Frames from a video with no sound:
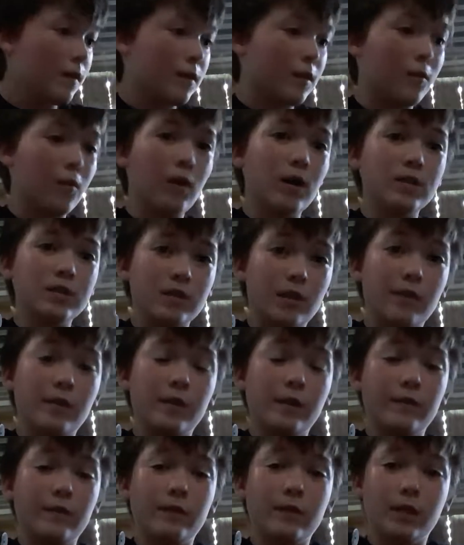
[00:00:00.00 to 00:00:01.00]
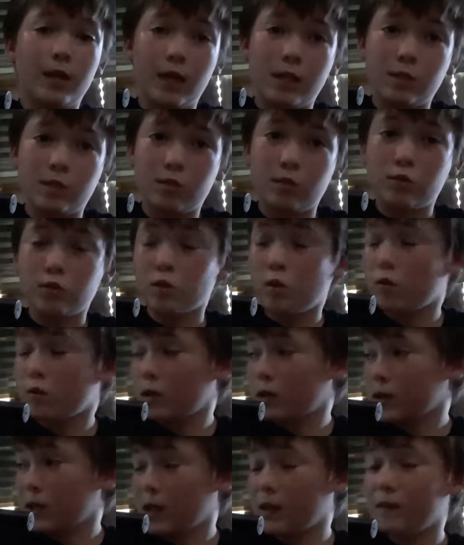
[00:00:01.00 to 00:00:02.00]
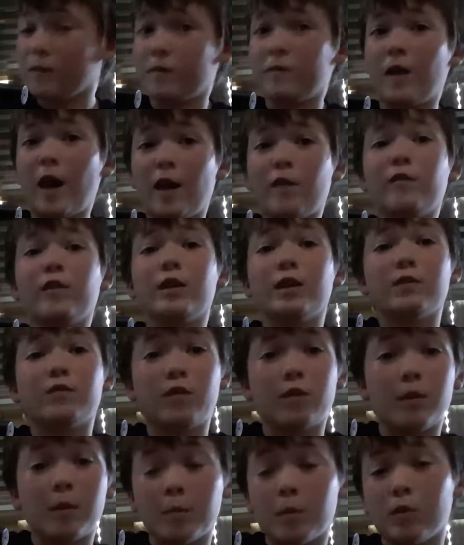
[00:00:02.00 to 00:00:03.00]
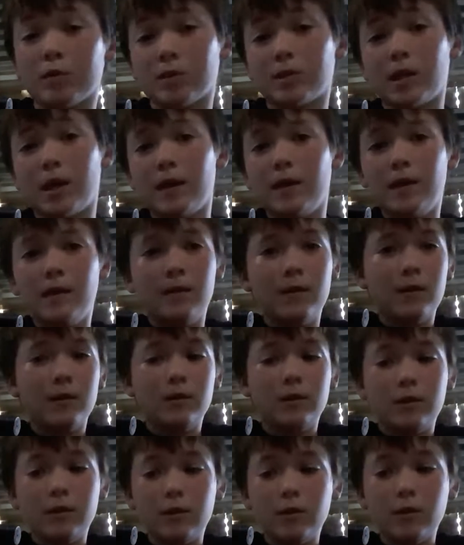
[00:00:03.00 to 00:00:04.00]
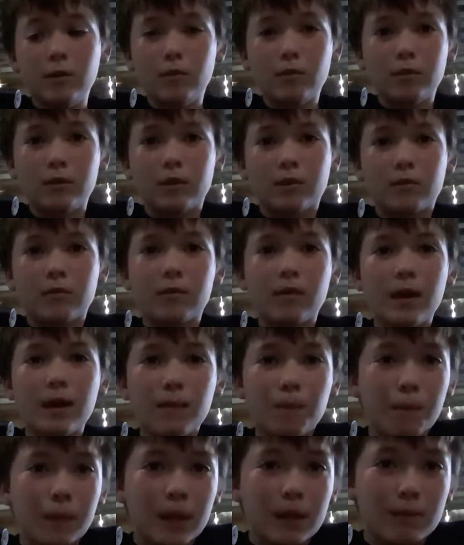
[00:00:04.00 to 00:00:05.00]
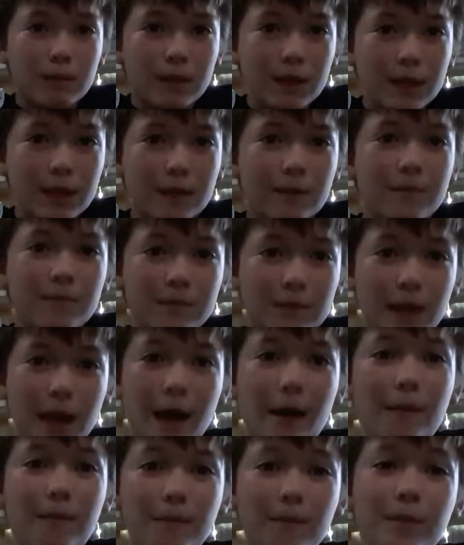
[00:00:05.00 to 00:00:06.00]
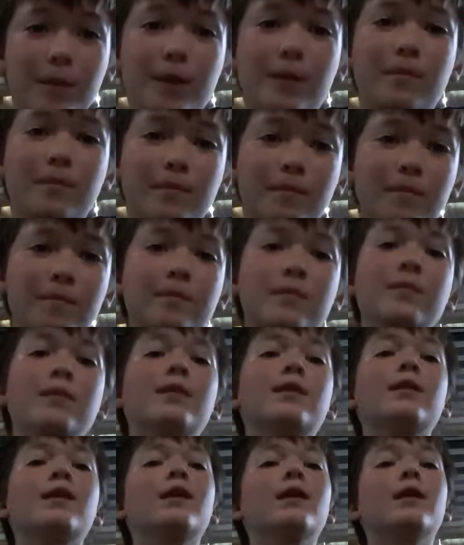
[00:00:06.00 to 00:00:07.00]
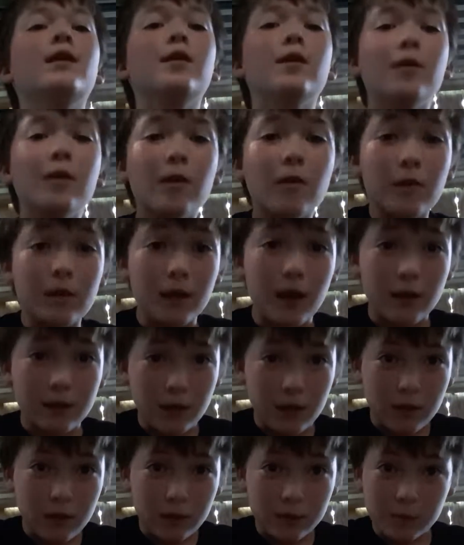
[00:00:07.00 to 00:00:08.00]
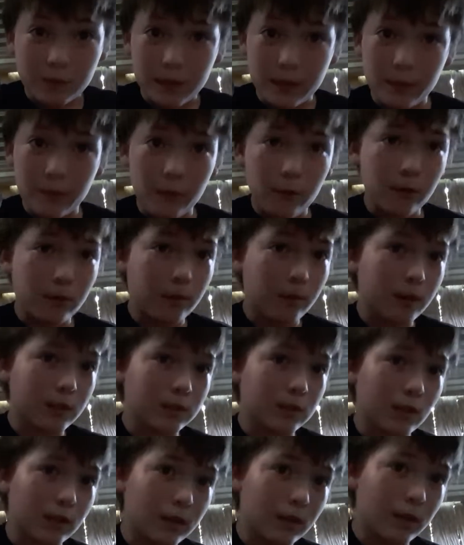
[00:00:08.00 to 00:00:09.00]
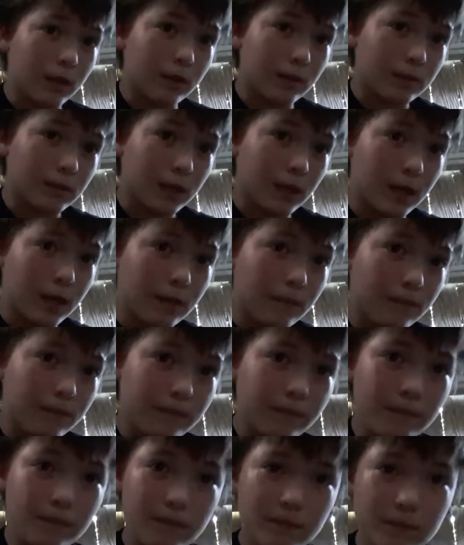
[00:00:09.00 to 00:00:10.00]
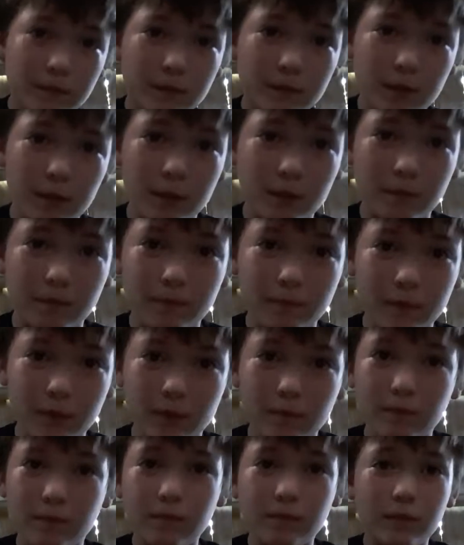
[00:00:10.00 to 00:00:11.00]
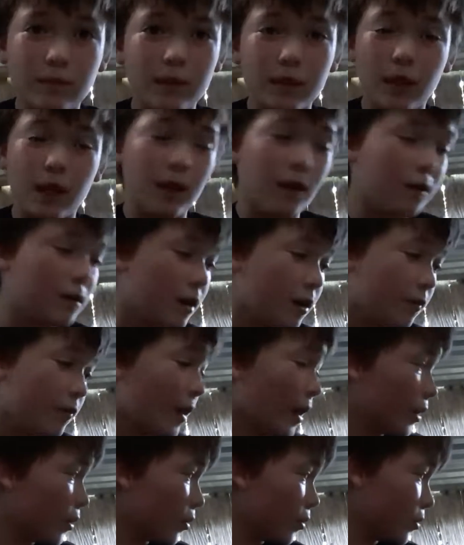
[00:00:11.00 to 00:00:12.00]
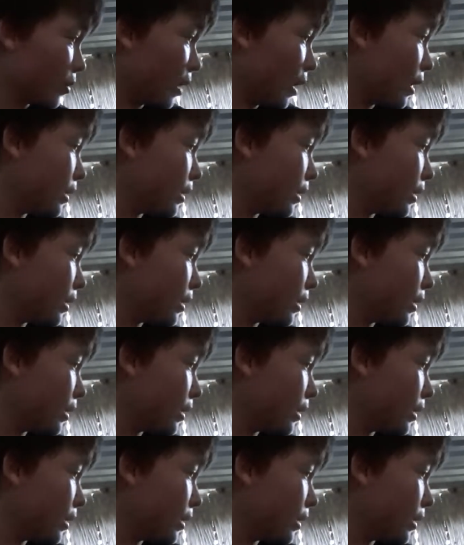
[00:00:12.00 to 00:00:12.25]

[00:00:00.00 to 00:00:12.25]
The ones who've even touch their shoulder, getting five feet of them, will say, Ew, you're raping me! Yeah, we, we all know those people. The ones on the internet, um, um they all go viral